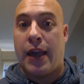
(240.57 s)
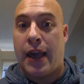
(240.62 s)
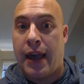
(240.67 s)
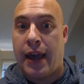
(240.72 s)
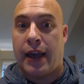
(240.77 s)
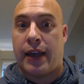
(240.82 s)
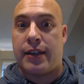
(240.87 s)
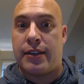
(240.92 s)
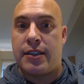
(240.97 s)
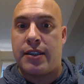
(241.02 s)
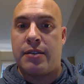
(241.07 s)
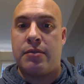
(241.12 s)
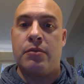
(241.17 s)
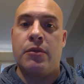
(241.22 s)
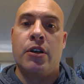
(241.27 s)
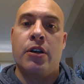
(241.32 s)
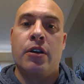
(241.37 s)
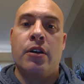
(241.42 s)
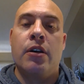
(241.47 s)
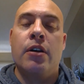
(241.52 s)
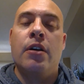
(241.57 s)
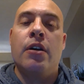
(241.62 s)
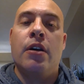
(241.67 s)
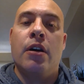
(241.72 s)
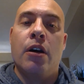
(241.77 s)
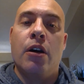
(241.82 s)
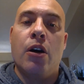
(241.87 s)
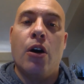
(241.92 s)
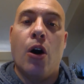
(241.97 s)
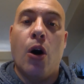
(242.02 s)
X.
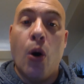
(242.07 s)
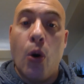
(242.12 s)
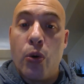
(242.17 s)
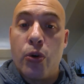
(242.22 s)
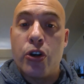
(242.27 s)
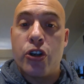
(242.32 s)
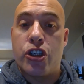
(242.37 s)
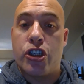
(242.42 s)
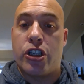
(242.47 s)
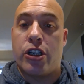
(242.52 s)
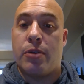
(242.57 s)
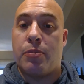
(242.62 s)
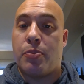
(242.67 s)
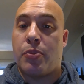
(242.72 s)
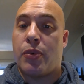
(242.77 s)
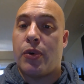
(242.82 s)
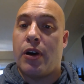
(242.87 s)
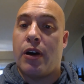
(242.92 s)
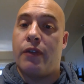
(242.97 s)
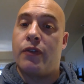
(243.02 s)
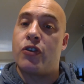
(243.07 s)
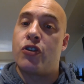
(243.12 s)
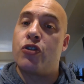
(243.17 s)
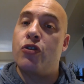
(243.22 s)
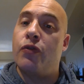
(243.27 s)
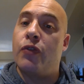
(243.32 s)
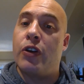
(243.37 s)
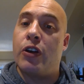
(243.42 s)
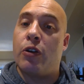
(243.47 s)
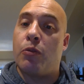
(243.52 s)
Ownership of a
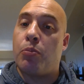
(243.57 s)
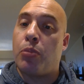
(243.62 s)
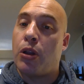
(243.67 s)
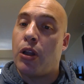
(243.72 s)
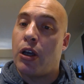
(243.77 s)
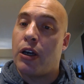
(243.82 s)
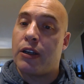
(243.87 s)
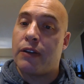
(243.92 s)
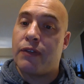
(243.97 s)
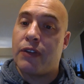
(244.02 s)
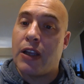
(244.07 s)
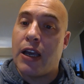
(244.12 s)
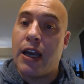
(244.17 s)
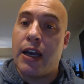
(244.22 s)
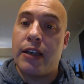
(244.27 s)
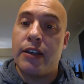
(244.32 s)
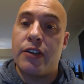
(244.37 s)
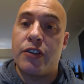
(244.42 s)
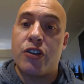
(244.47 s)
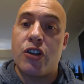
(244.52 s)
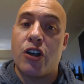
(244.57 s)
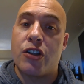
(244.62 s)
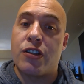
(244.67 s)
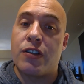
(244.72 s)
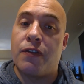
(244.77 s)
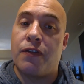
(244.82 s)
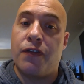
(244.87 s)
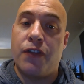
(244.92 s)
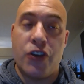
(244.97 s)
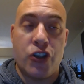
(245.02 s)
souvenir plot of land is not
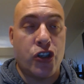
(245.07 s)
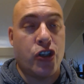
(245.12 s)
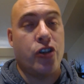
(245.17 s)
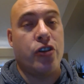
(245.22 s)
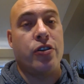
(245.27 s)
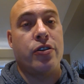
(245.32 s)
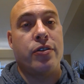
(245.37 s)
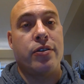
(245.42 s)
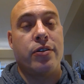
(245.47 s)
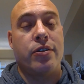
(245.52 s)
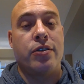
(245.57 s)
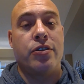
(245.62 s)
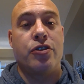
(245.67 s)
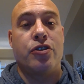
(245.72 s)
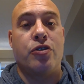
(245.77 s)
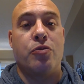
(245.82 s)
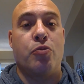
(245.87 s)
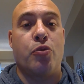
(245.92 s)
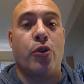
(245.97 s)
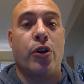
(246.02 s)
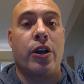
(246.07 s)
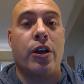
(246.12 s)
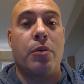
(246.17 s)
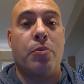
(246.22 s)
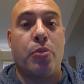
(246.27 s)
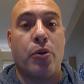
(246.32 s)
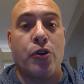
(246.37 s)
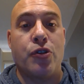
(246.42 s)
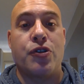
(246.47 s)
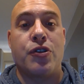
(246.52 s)
sufficient to bring a
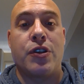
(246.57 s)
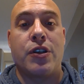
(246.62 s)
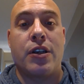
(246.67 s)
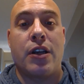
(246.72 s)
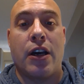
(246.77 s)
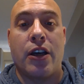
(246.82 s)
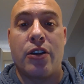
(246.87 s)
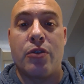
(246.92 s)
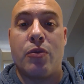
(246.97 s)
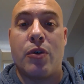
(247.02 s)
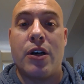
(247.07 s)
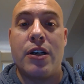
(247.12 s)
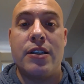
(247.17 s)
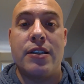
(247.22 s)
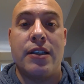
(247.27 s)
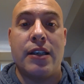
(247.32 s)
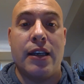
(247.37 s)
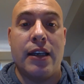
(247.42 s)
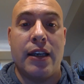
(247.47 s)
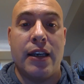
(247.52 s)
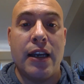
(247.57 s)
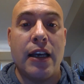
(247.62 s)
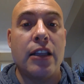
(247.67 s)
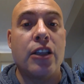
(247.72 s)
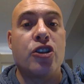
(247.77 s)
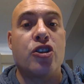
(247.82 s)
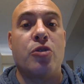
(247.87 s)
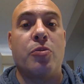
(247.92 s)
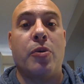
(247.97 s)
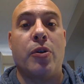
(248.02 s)
person otherwise
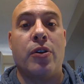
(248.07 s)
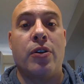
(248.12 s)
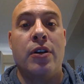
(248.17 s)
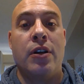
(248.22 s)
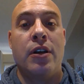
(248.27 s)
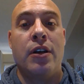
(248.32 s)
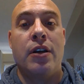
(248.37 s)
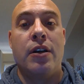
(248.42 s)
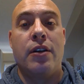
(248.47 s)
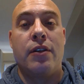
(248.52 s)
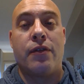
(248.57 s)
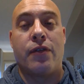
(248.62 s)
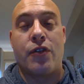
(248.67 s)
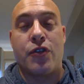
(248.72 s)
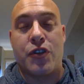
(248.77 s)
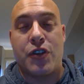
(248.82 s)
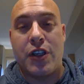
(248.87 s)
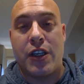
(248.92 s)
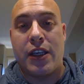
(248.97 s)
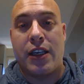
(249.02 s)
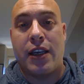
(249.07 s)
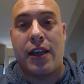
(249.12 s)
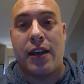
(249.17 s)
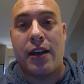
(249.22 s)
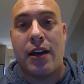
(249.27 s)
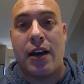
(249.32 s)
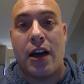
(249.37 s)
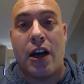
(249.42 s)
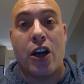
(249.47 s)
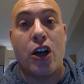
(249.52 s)
ineligible for seeking
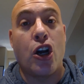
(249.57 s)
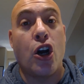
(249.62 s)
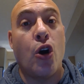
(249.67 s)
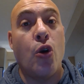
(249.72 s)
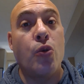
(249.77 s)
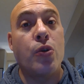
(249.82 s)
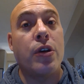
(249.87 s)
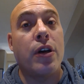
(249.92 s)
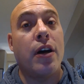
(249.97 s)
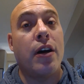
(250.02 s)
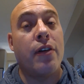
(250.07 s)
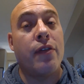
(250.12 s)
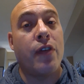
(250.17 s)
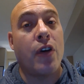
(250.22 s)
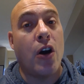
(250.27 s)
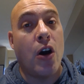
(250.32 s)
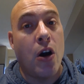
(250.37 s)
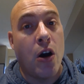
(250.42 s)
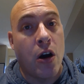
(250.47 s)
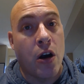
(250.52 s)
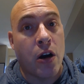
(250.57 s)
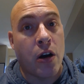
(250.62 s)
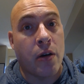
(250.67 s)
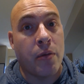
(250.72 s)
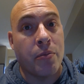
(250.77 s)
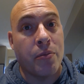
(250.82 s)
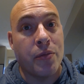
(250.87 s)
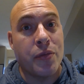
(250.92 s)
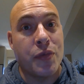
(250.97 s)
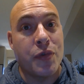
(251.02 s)
a coat of
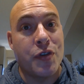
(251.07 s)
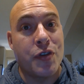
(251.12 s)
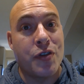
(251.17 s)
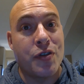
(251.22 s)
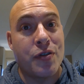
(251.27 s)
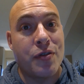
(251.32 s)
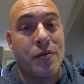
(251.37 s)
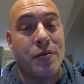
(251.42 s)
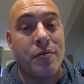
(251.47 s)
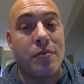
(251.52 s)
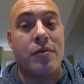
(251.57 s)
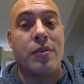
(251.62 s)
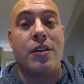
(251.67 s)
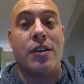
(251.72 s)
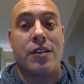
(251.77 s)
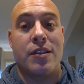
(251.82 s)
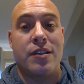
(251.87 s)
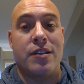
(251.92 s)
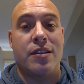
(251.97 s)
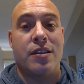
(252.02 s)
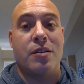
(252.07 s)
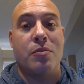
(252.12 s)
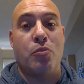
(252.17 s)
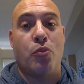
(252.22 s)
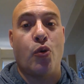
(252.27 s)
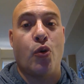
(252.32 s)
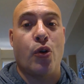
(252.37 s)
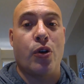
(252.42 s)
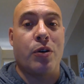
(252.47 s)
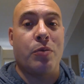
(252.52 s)
arms. This is an
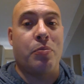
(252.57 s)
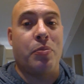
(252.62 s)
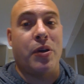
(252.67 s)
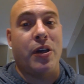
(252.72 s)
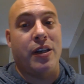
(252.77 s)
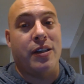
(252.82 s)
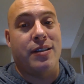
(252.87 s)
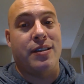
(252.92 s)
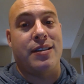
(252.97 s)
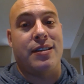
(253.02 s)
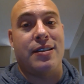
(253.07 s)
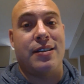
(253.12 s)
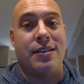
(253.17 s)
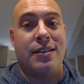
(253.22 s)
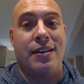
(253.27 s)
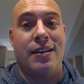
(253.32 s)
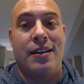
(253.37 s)
important piece.